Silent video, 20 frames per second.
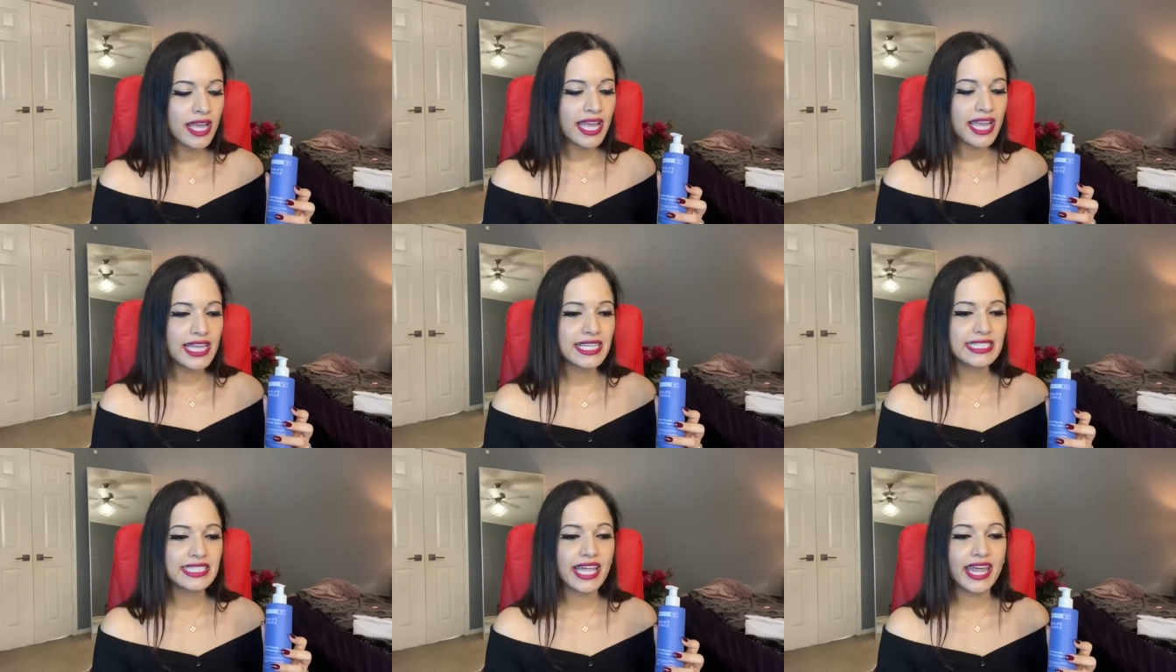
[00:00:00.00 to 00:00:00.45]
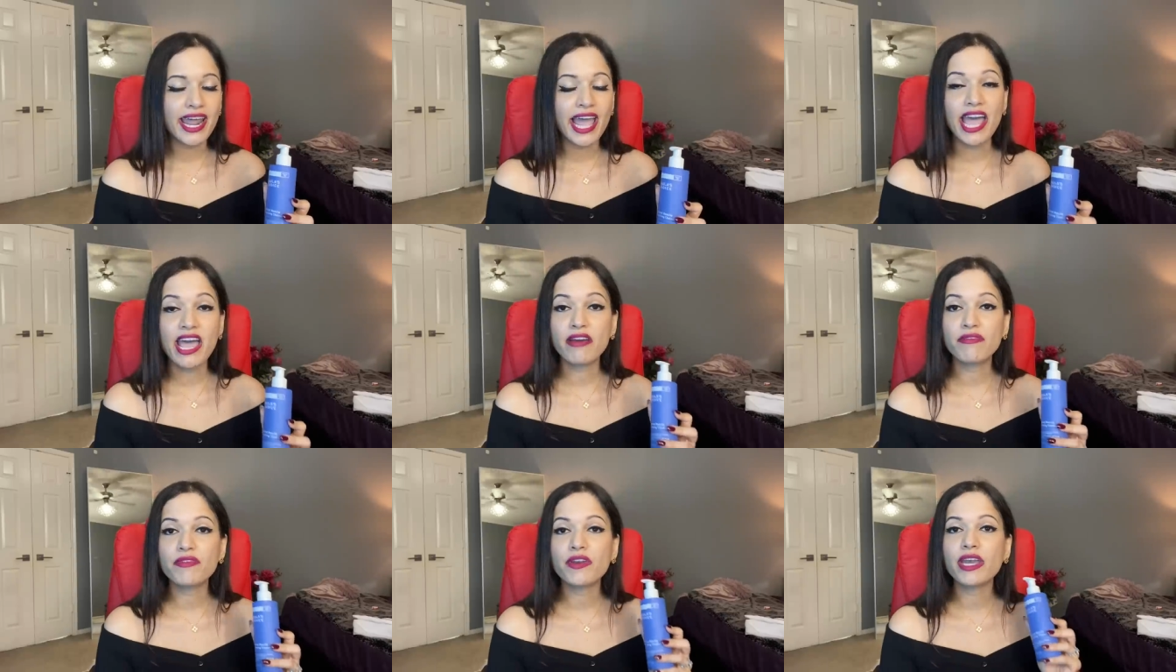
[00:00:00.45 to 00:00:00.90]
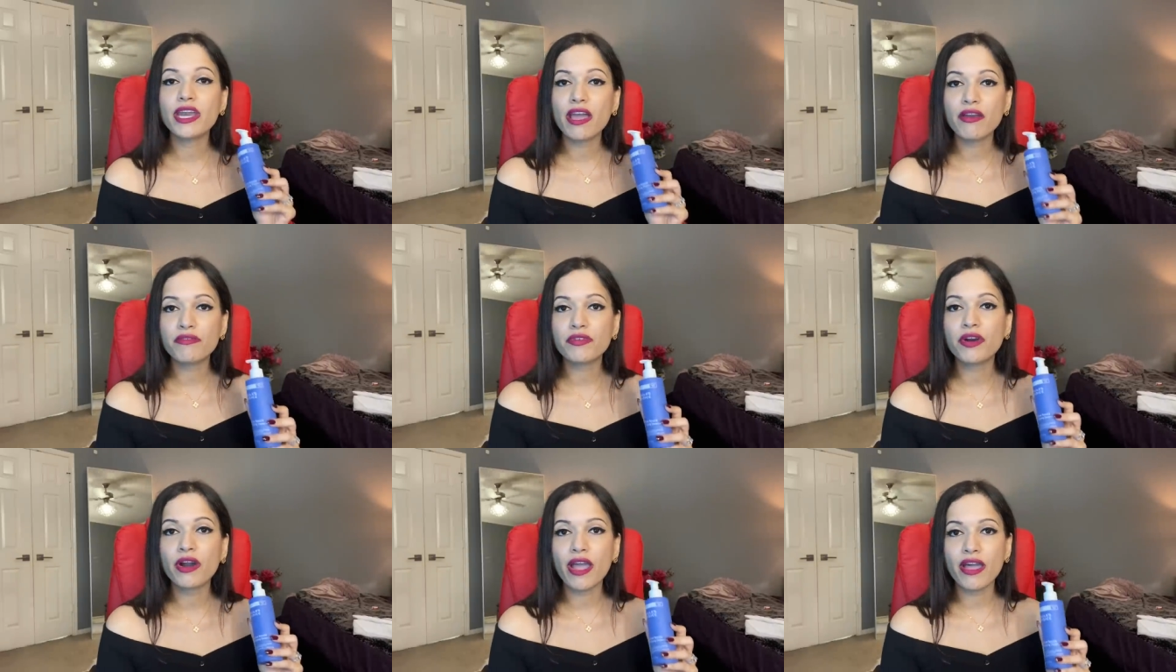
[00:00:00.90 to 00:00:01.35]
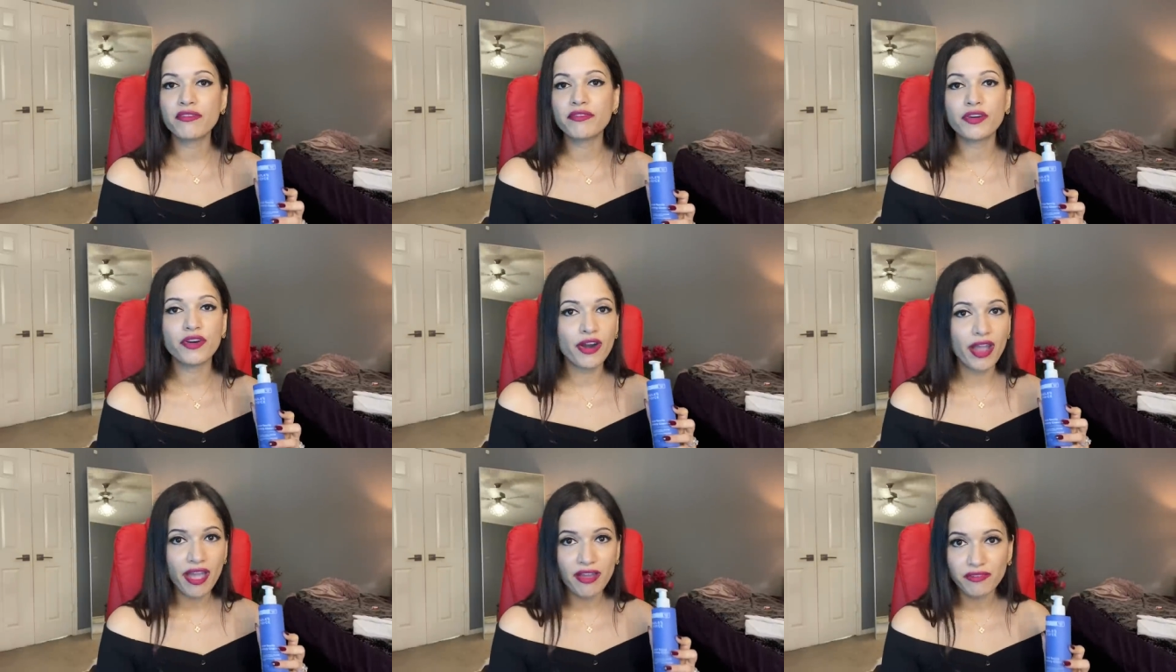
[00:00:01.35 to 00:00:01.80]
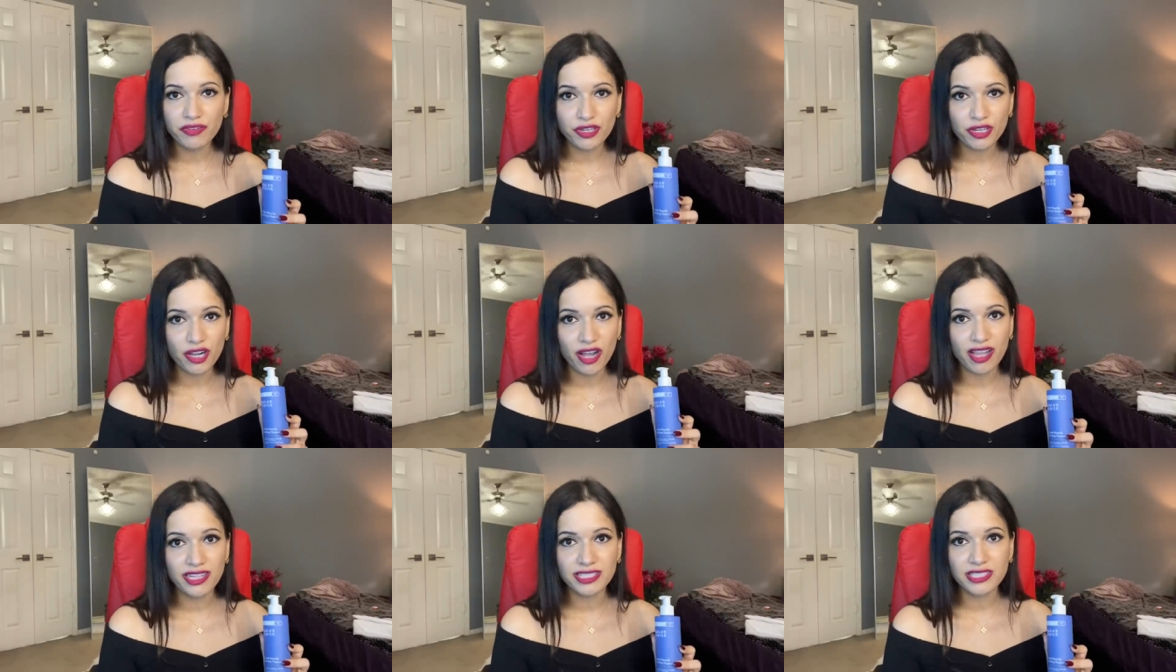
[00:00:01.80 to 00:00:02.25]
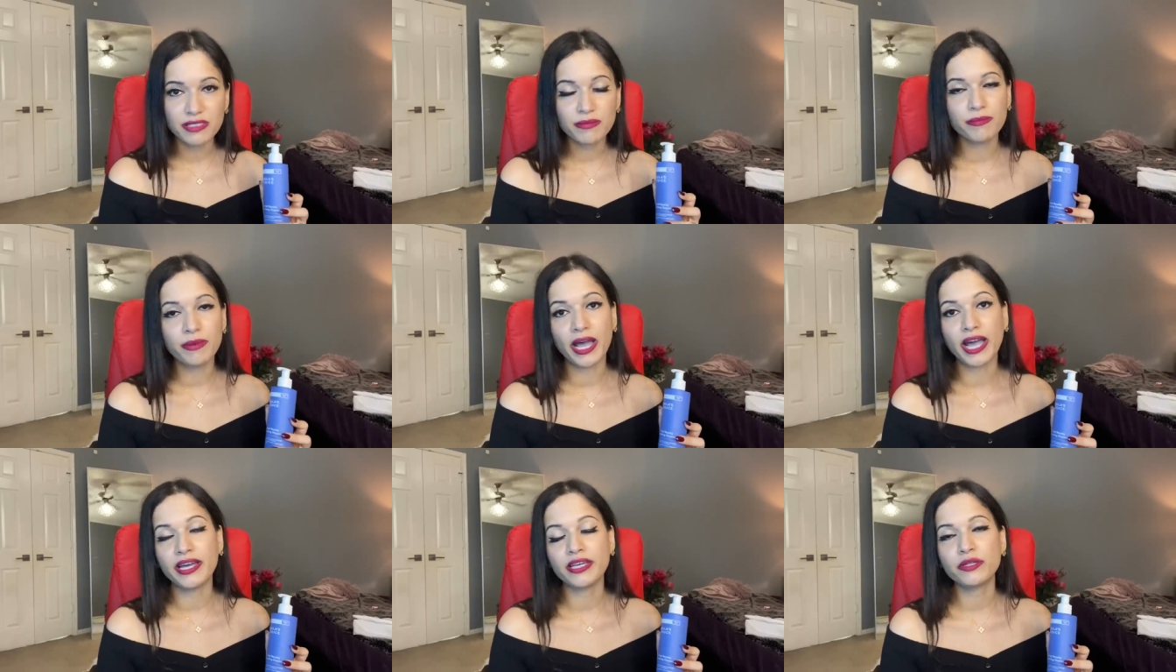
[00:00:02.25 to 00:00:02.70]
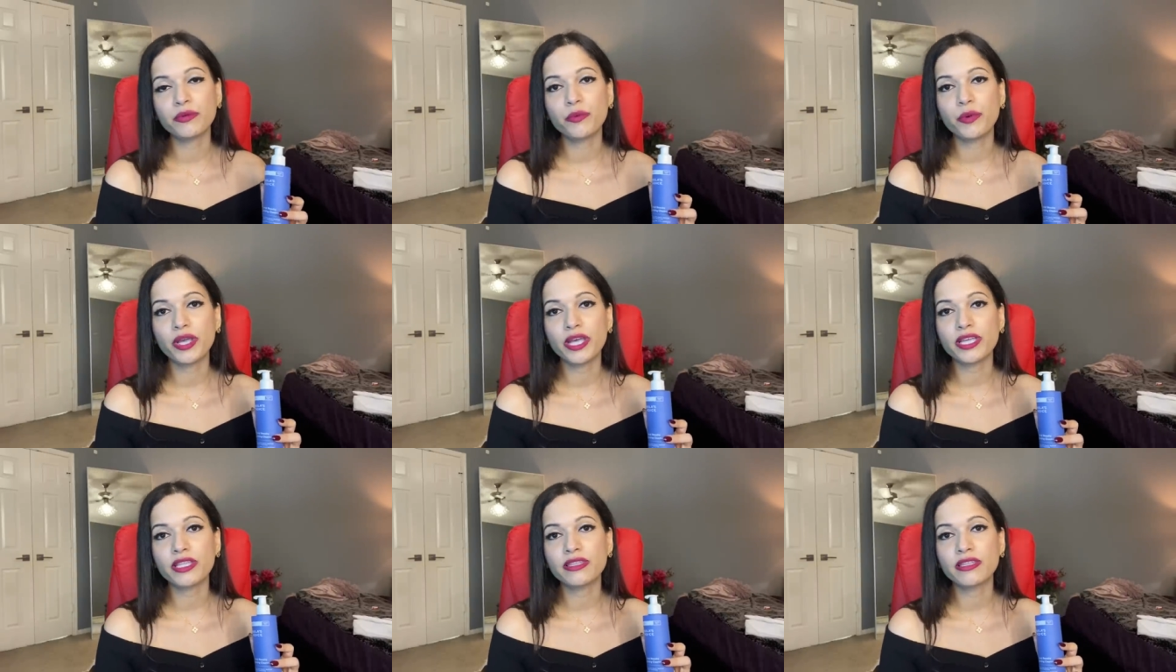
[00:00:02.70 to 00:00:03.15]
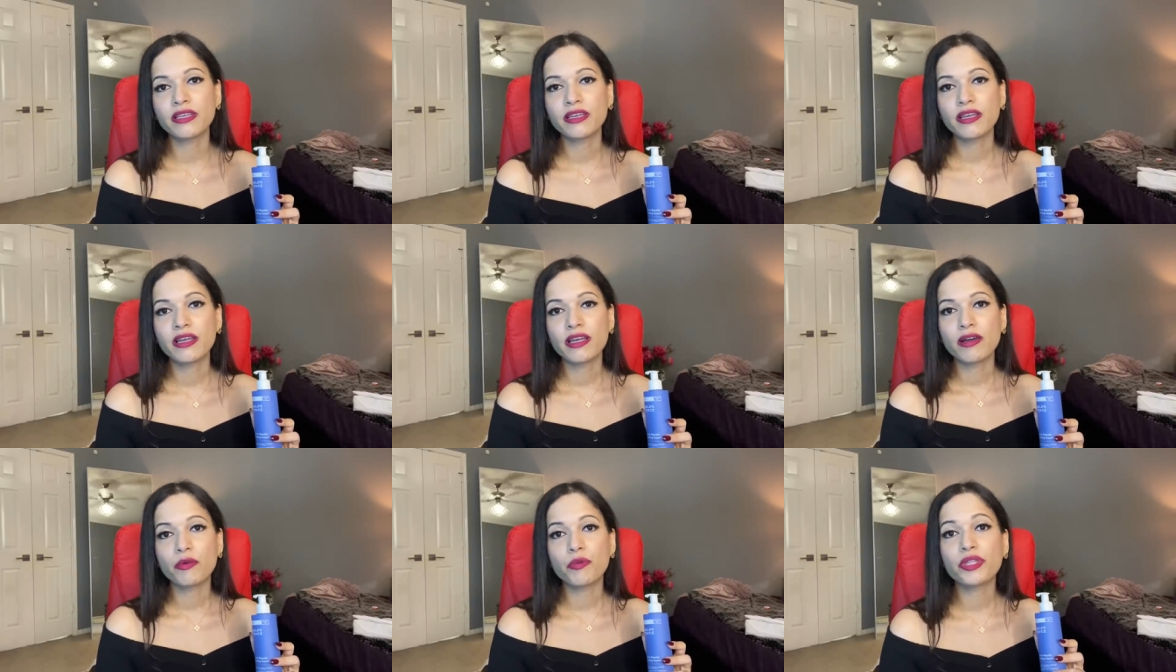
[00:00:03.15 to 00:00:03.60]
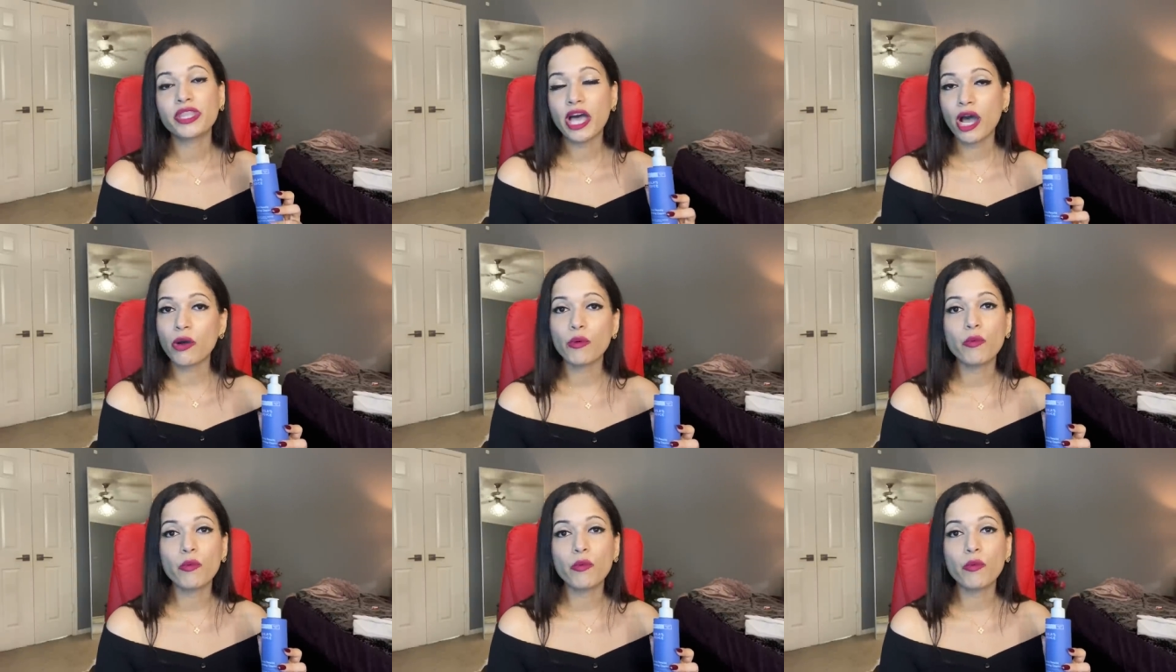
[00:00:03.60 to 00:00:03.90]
is that I have never ever ever gone to bed without